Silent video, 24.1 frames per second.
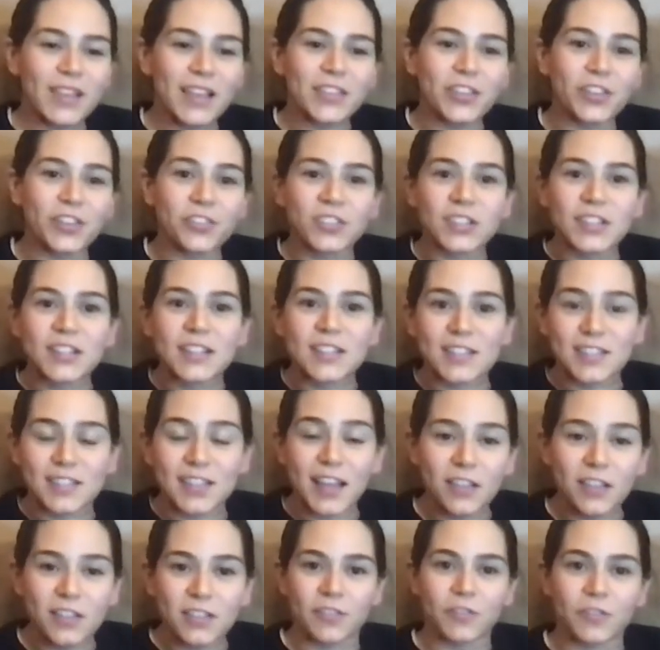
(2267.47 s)
there's an
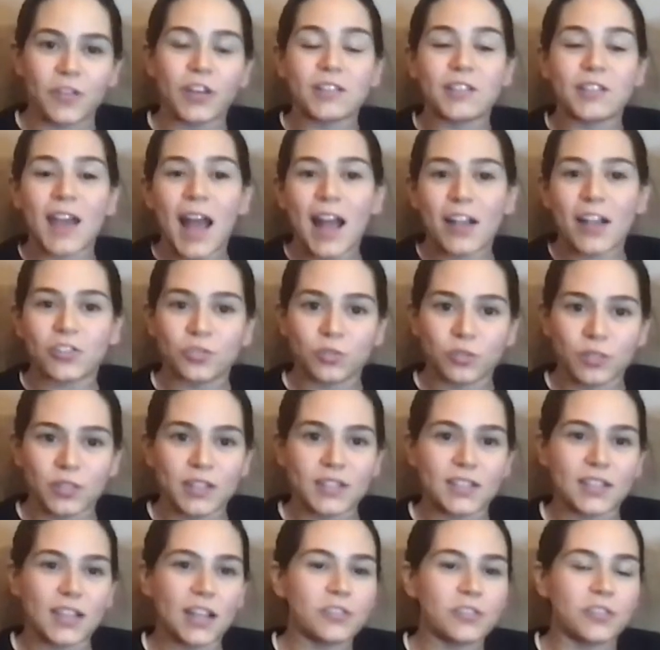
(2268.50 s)
incentive, a natural
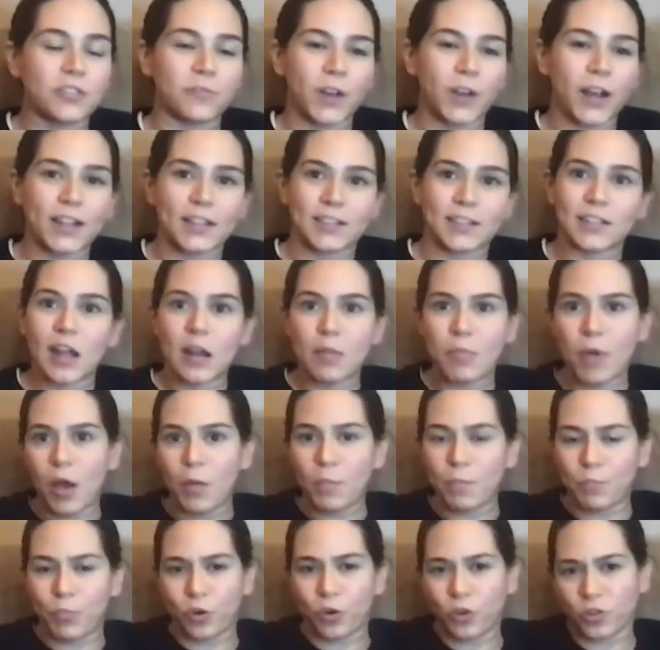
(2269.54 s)
incentive, right? It's not
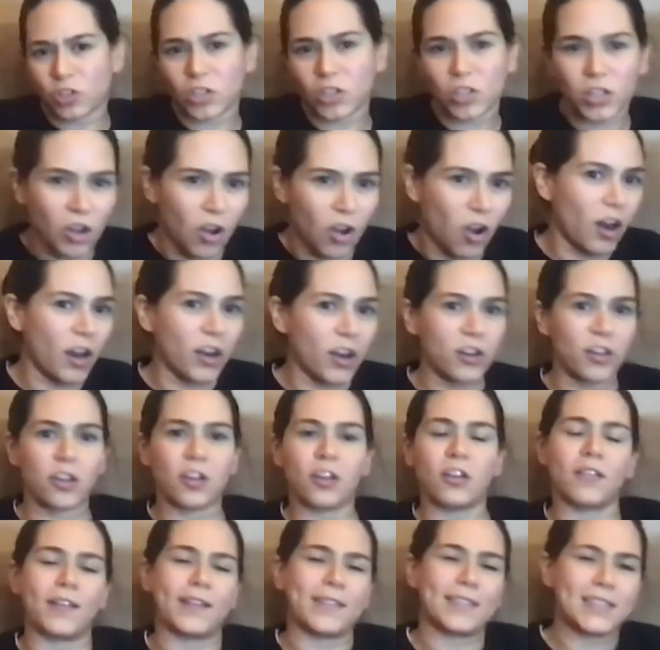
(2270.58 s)
about pushing
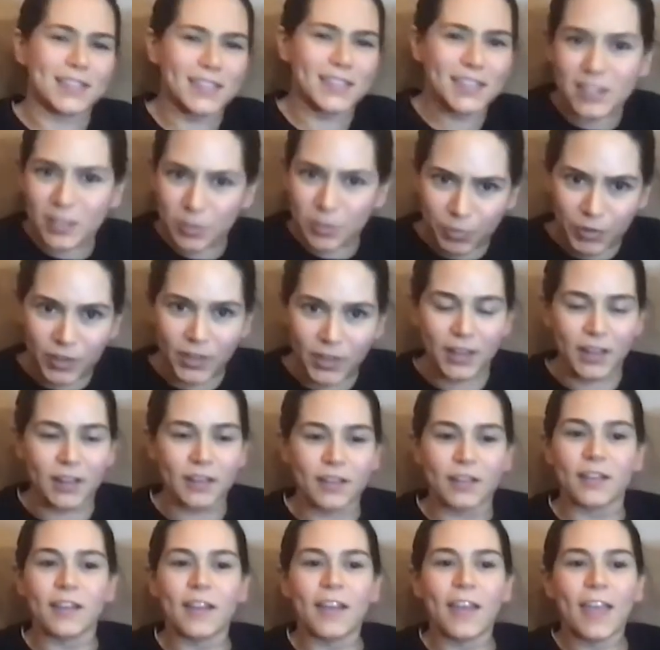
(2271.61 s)
harder and
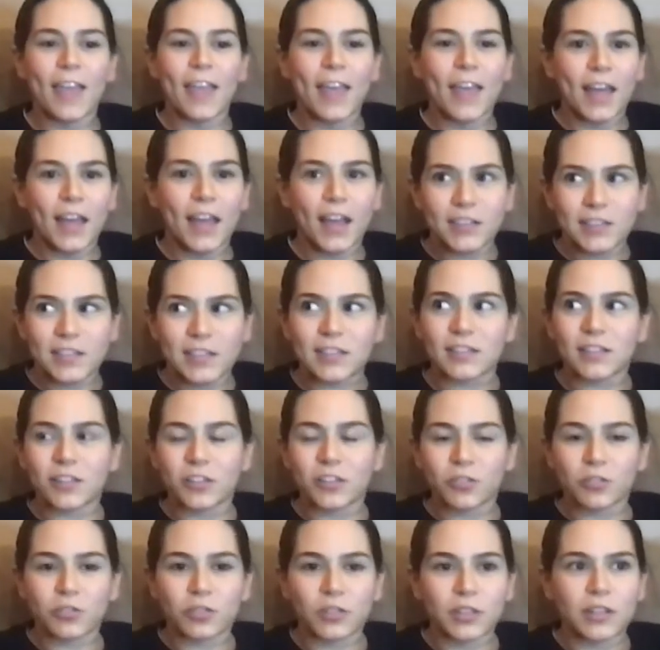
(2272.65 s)
discipline. It's
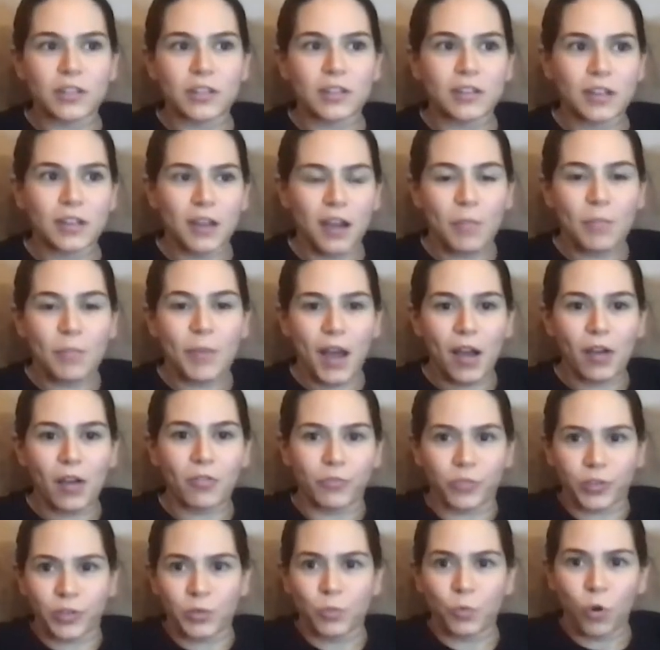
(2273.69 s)
literally
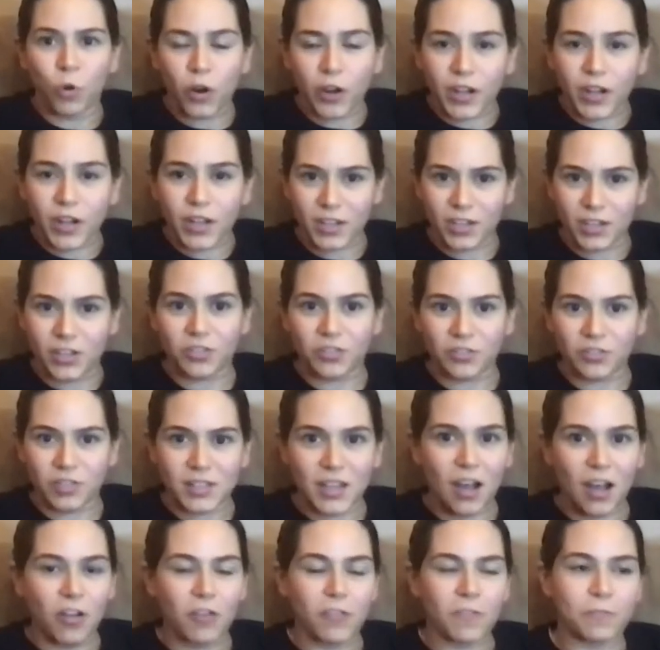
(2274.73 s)
about rewarding
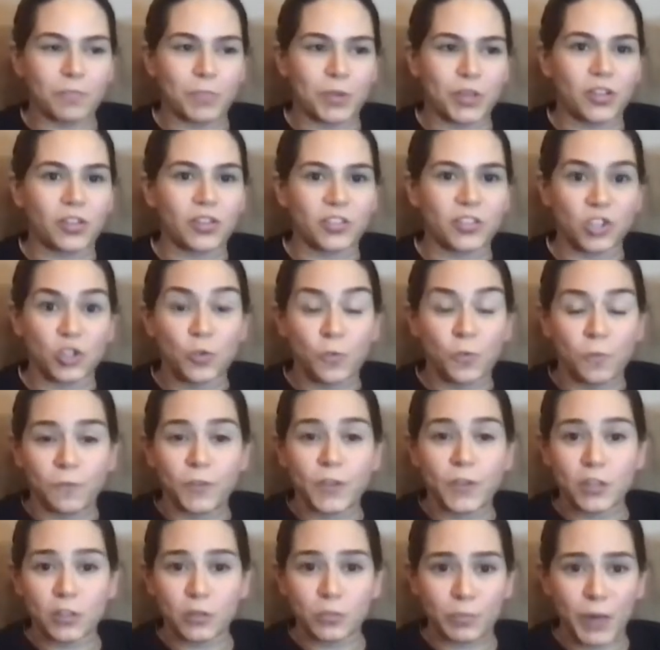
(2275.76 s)
yourself because you
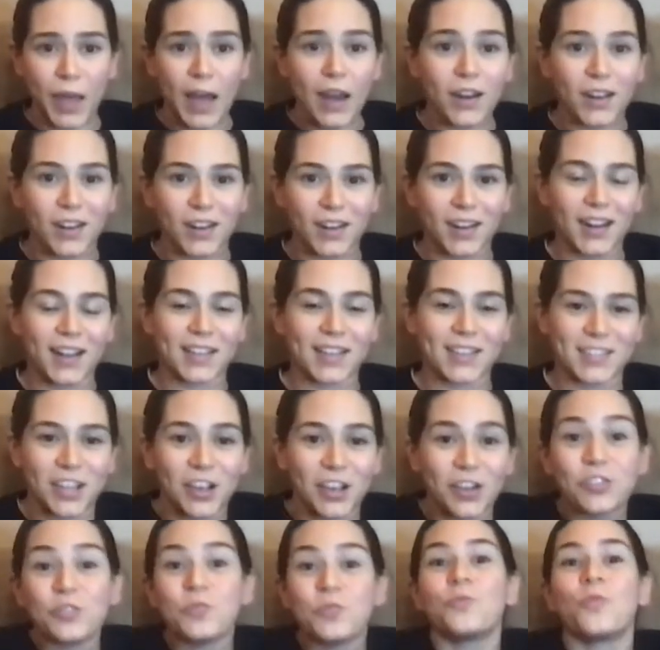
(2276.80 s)
feel better. And
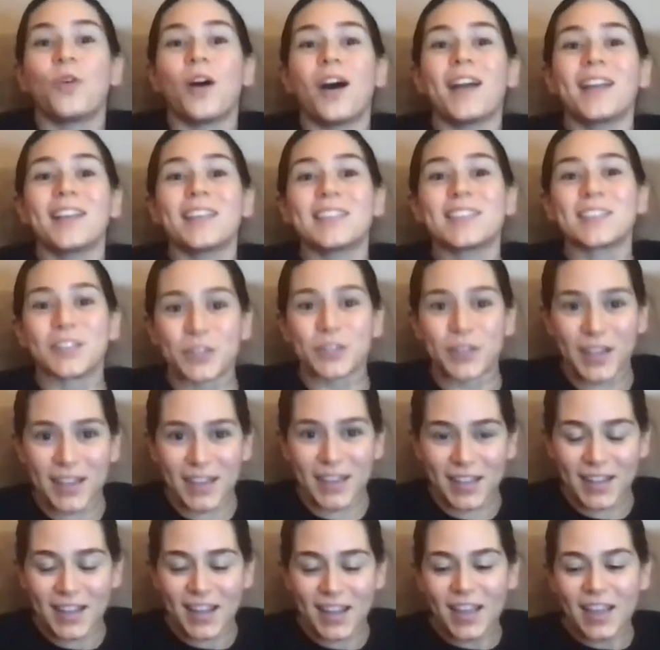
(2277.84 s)
so you want to do
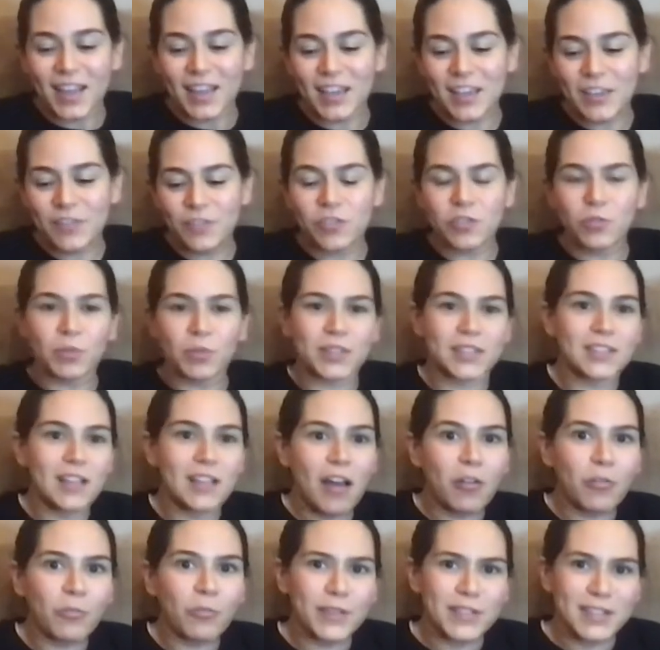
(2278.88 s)
it, even though it's
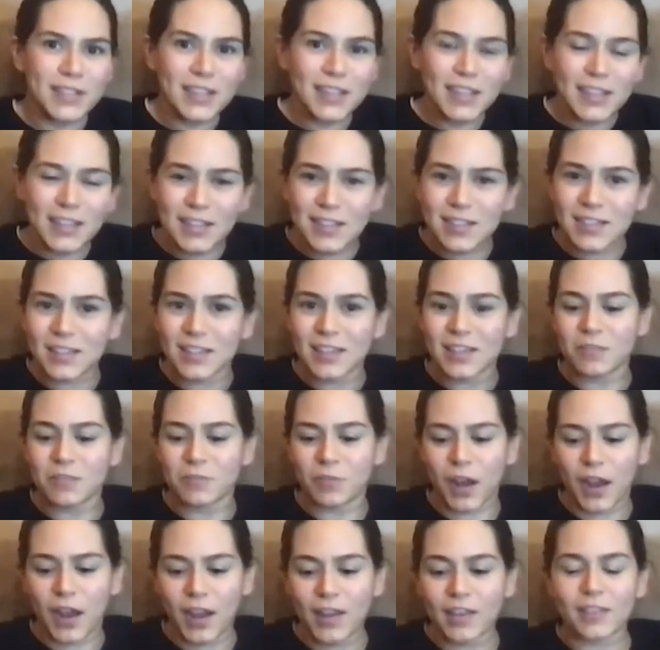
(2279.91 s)
not always easy,
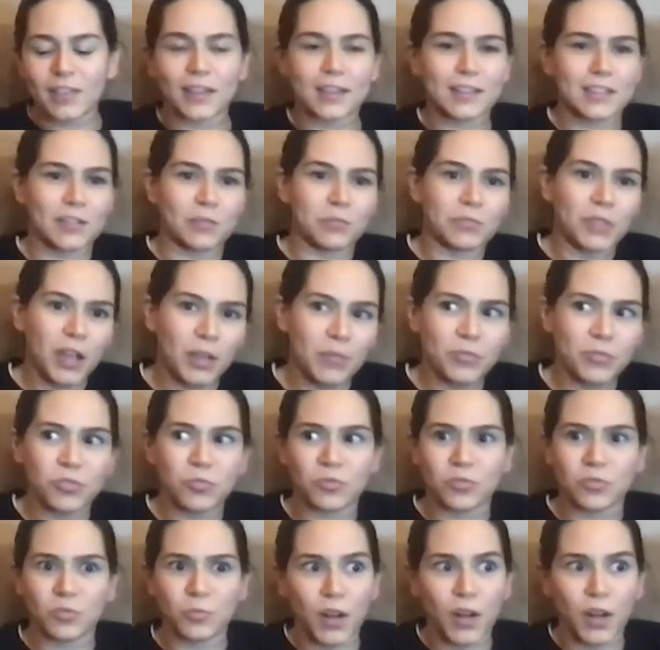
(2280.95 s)
right? Like sometimes you
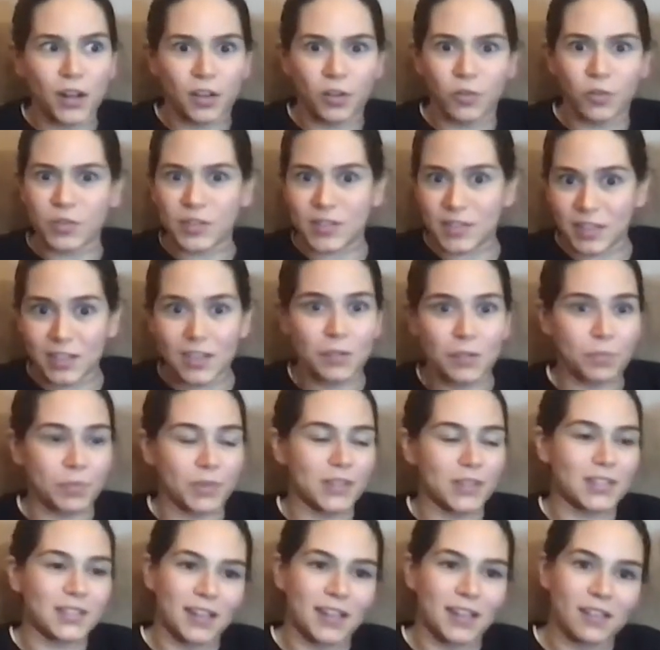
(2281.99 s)
do want to go to sleep
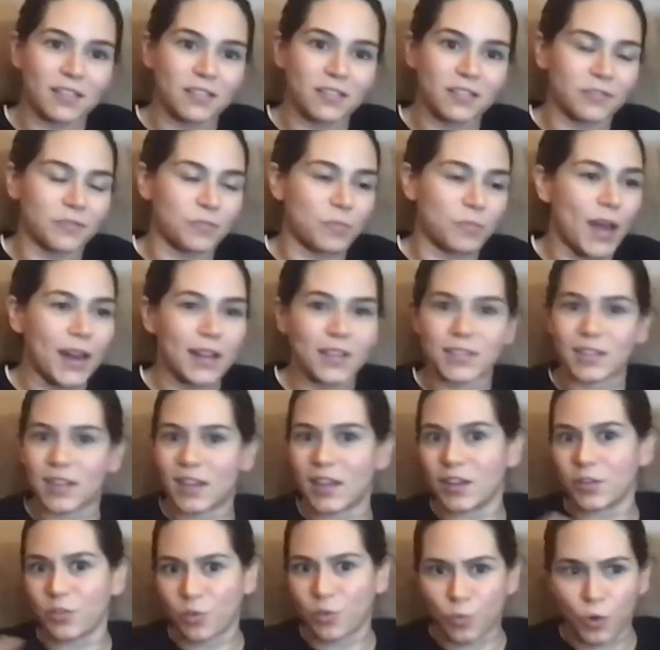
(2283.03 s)
instead of
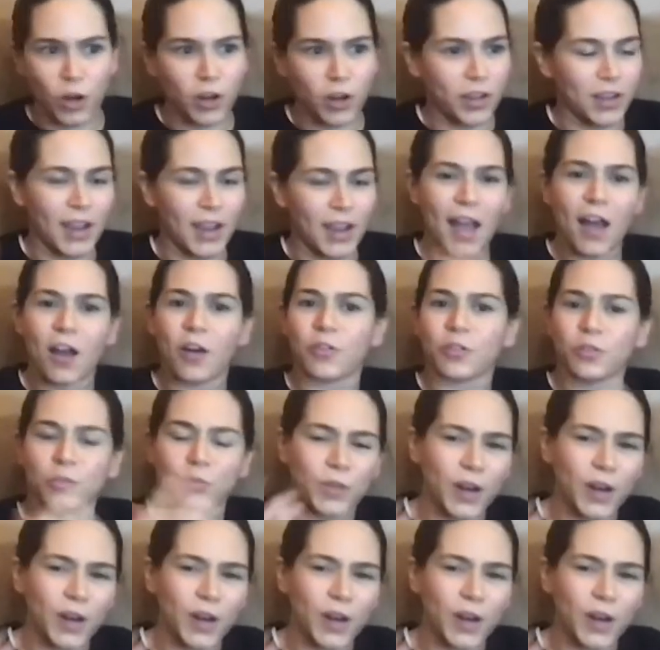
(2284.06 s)
meditate or working out or